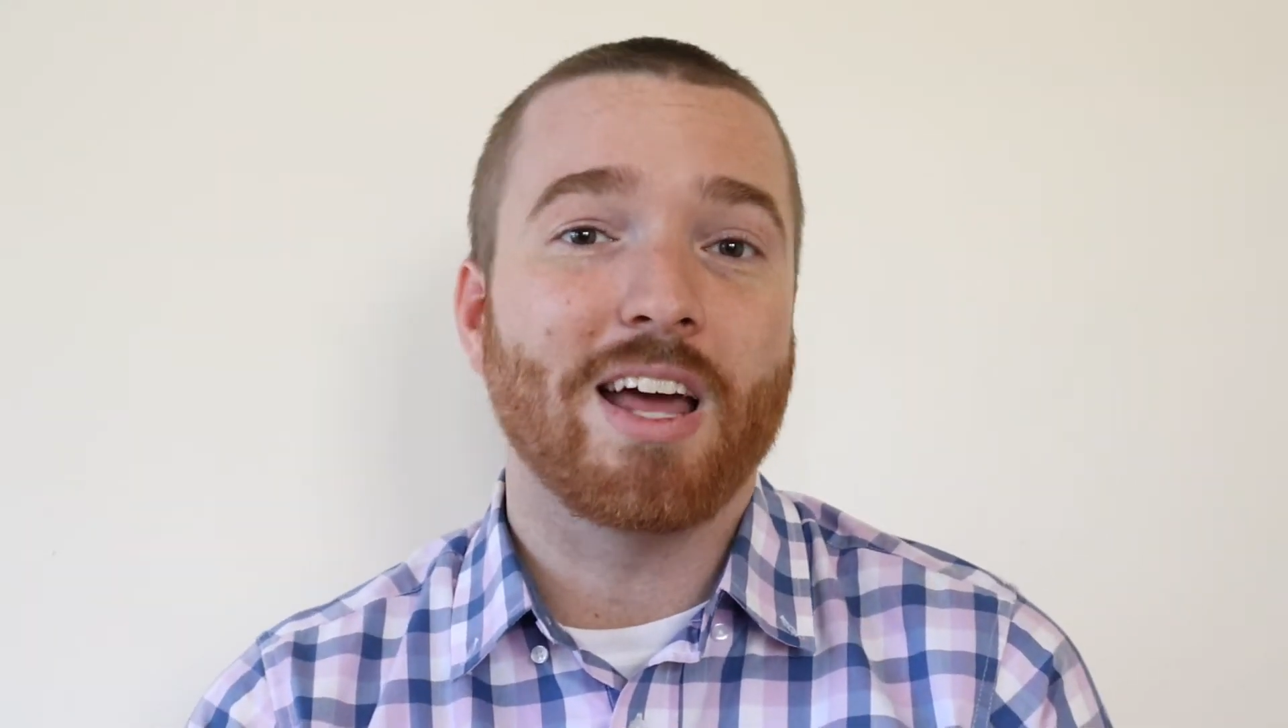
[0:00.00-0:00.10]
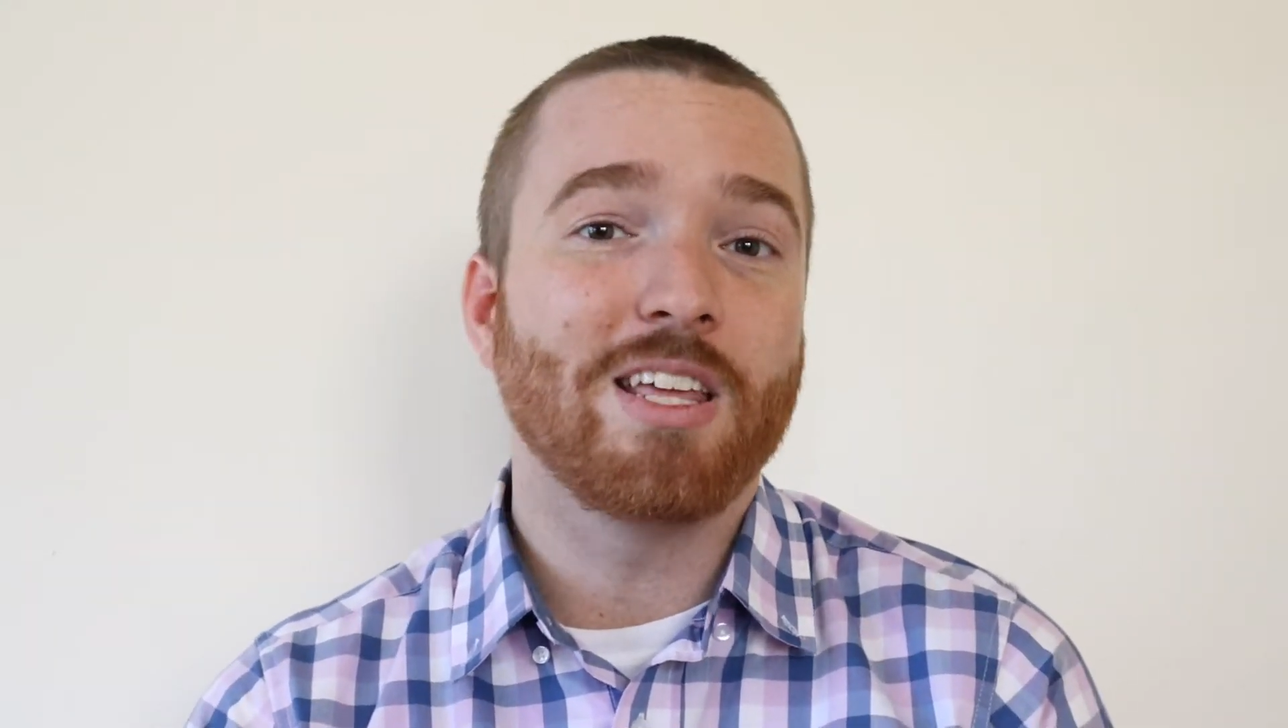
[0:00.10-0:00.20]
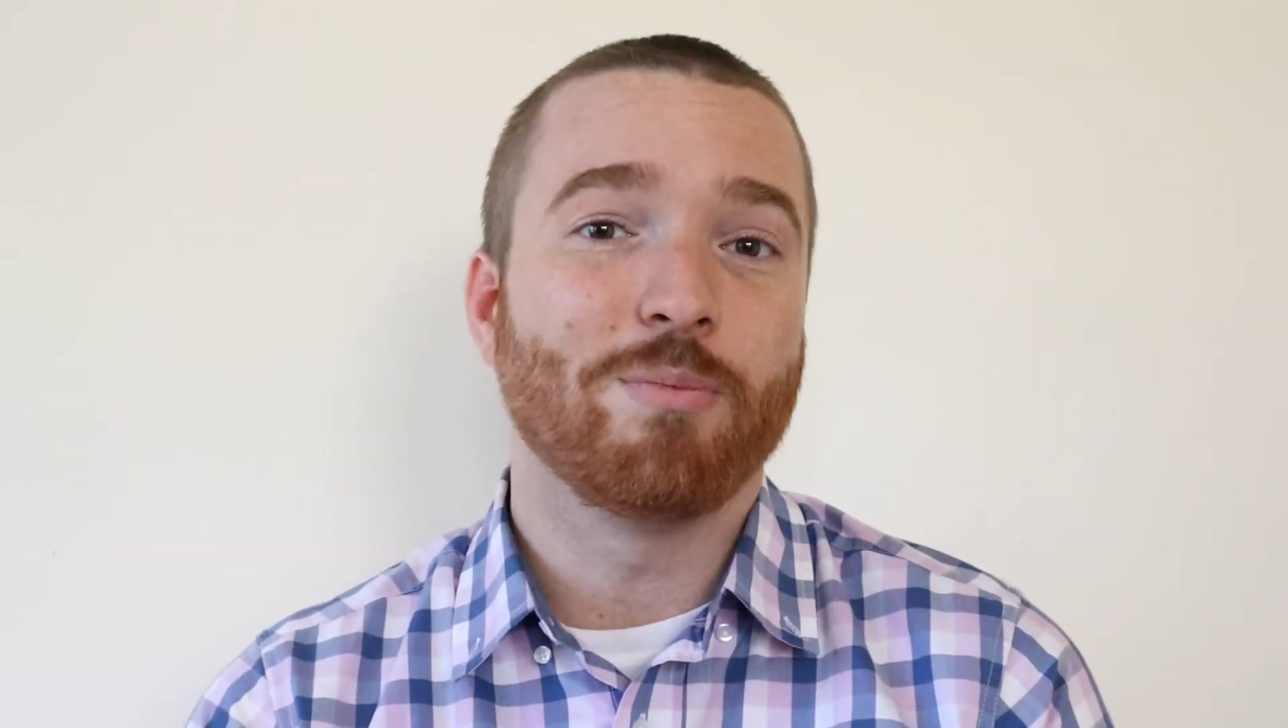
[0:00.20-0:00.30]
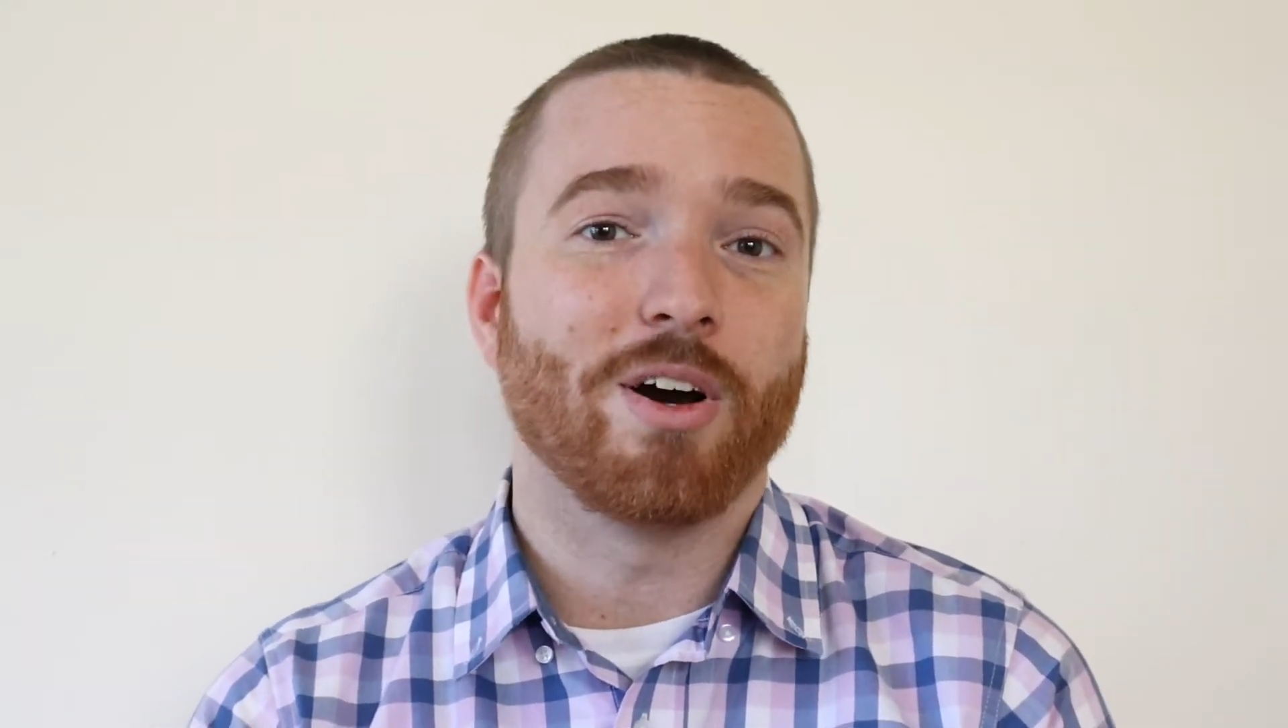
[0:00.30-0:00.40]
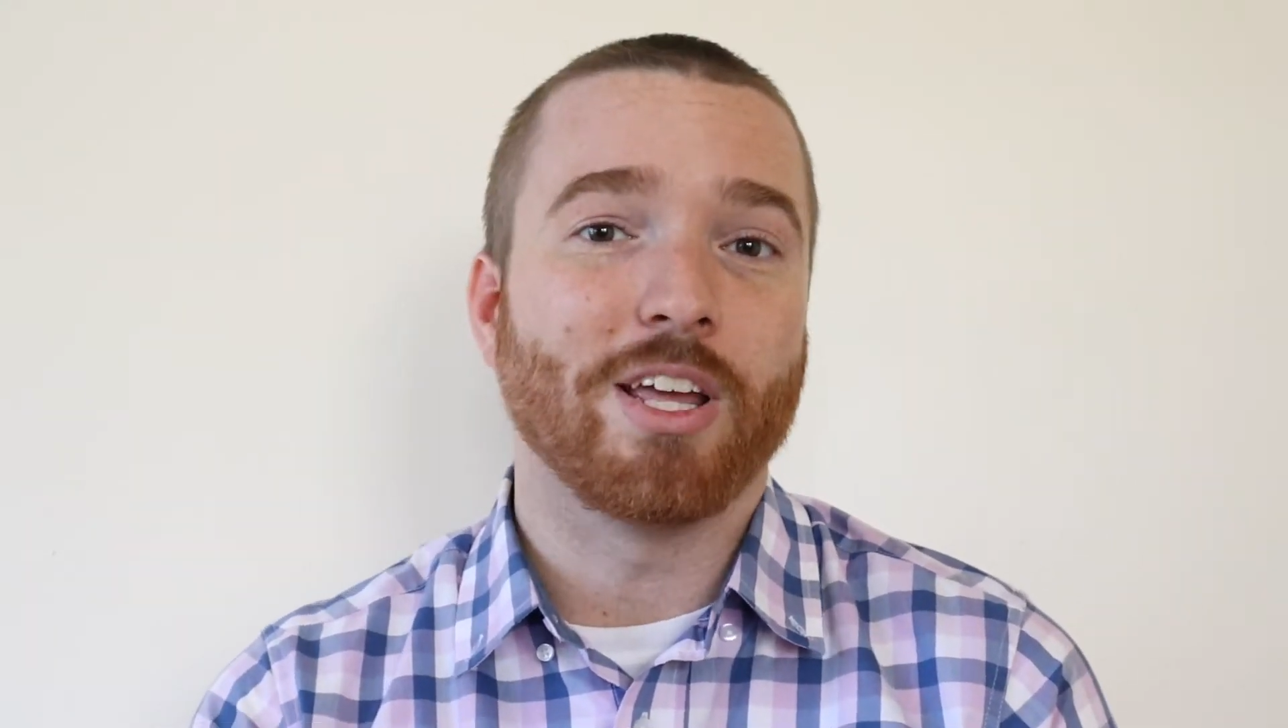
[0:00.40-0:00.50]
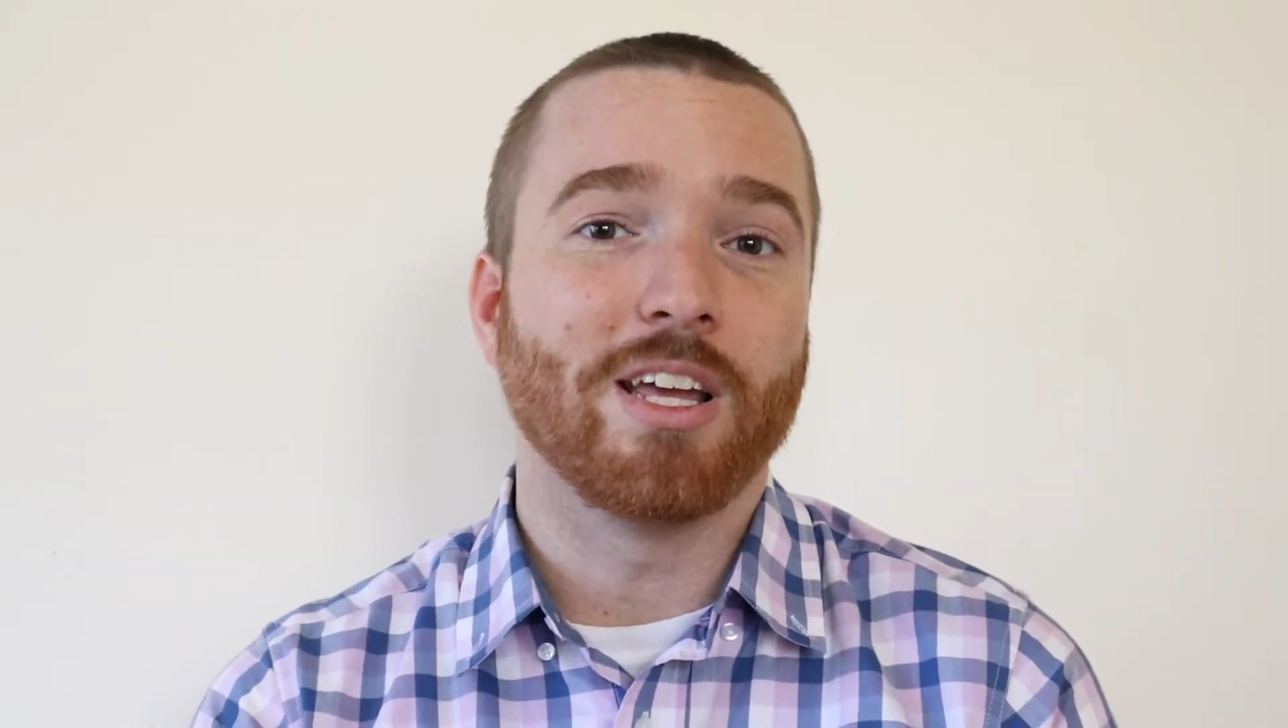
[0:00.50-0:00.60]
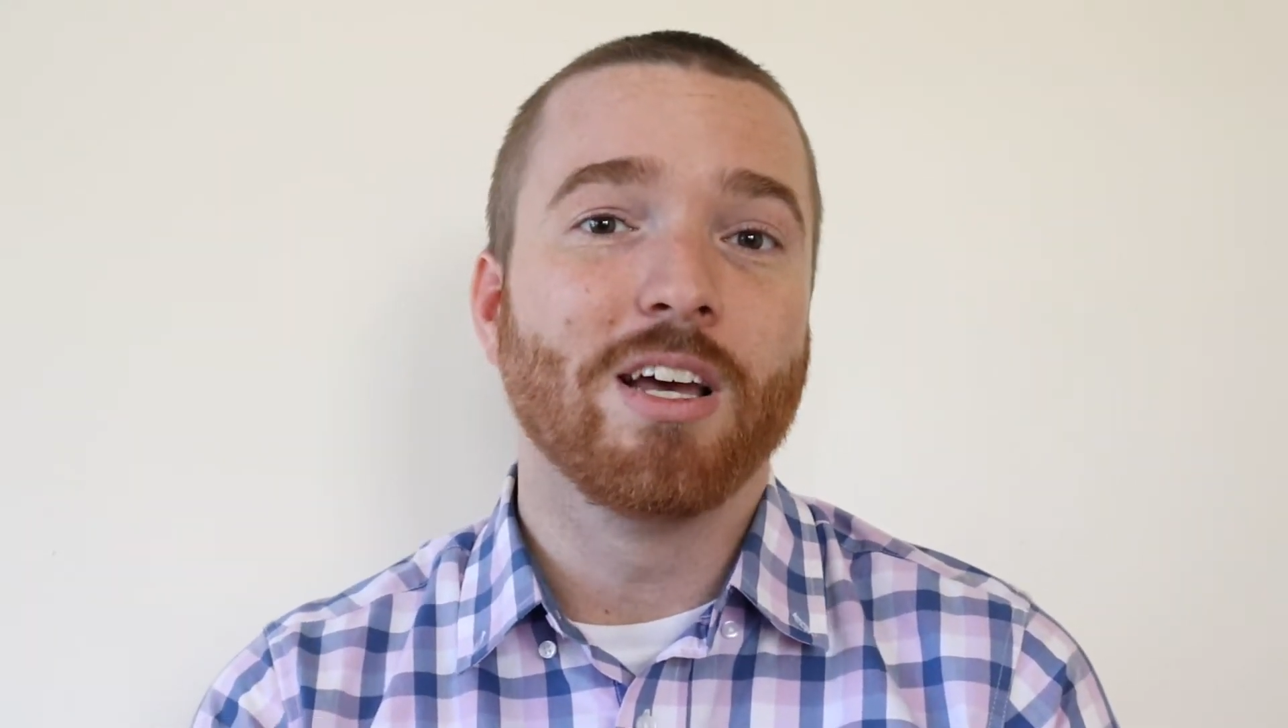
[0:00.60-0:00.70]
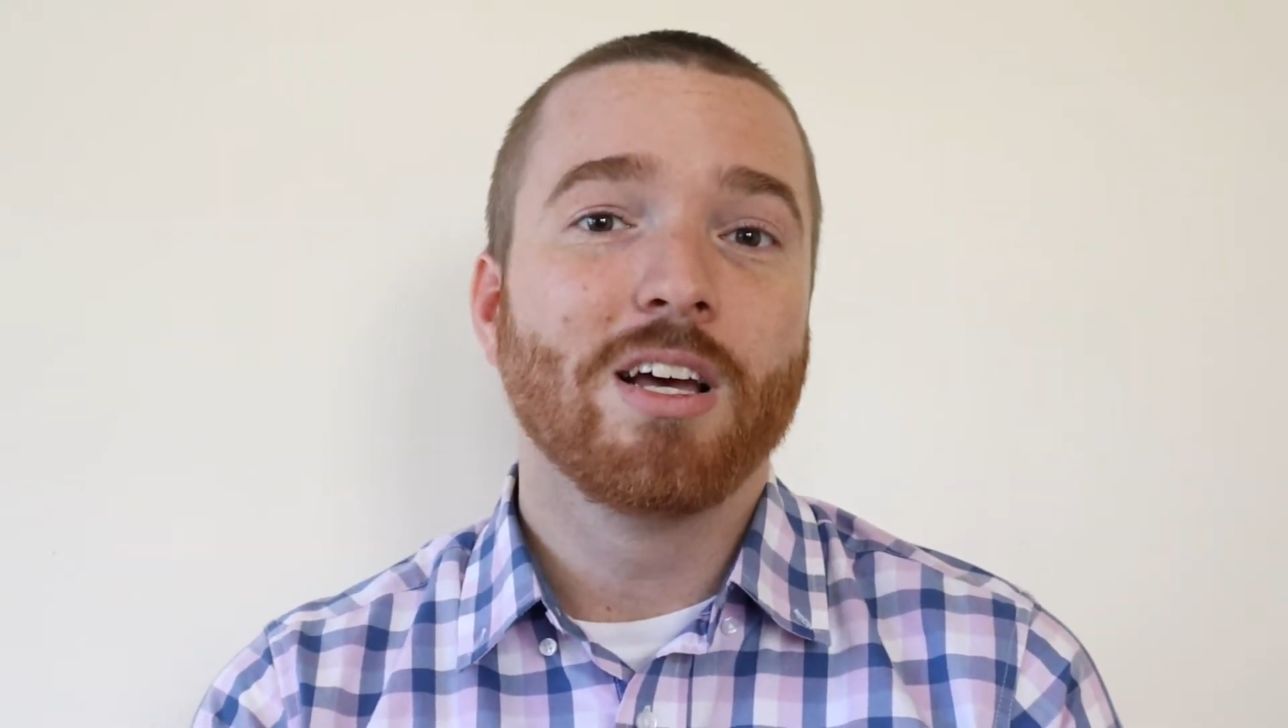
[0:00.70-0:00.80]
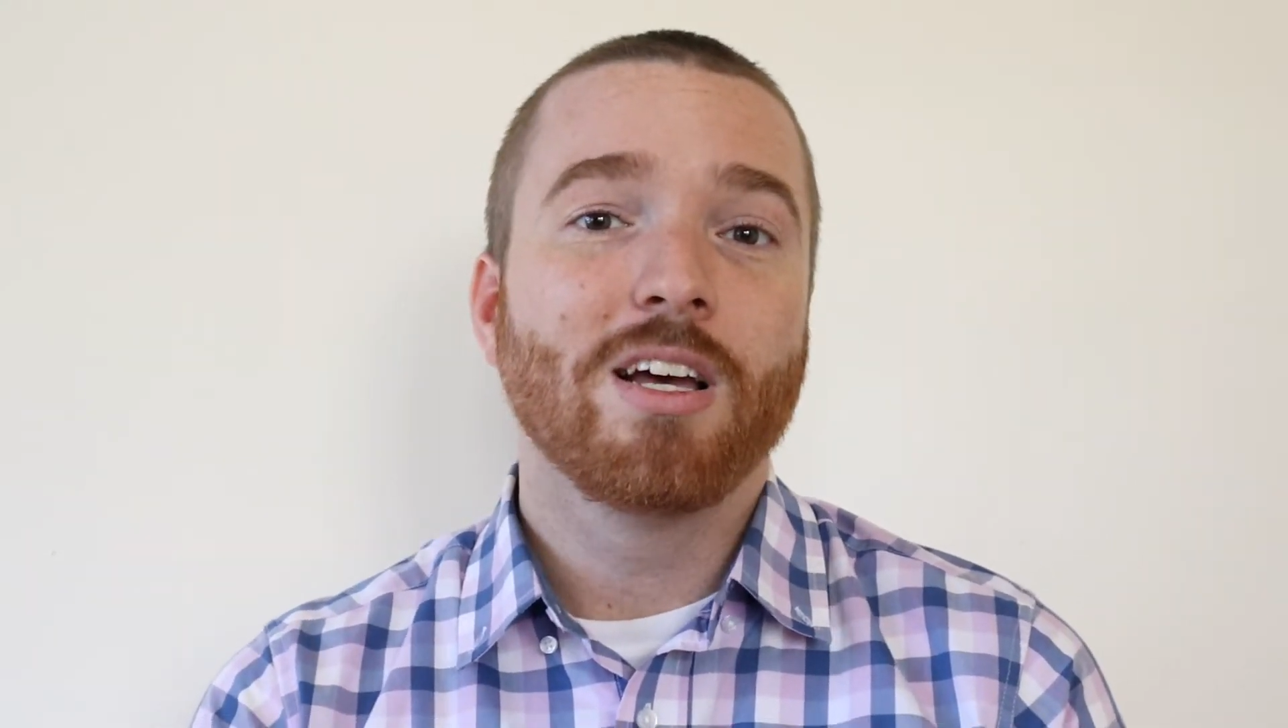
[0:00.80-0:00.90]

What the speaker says: anybody.